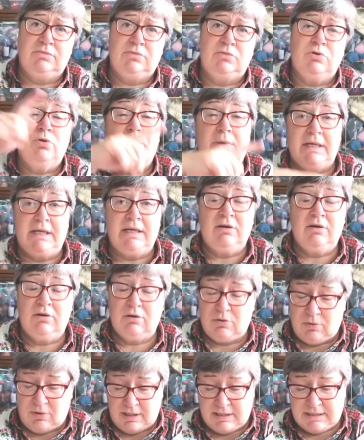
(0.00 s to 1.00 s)
normally
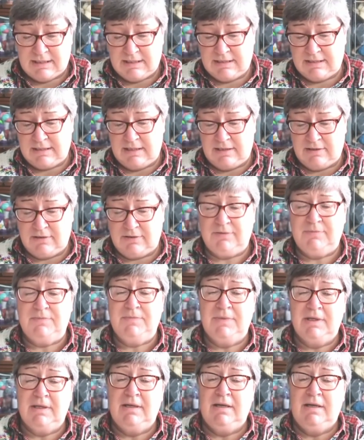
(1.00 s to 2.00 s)
clockwise in a
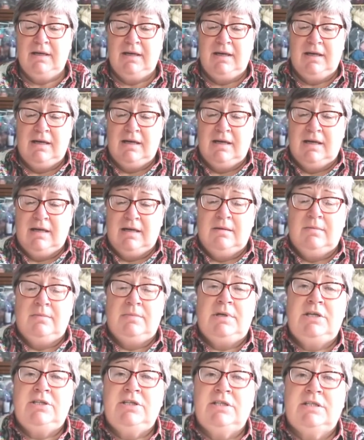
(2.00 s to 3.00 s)
circle
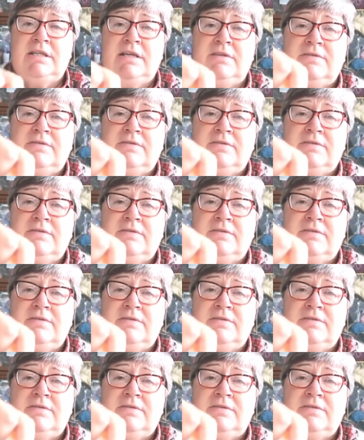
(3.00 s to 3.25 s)
but it just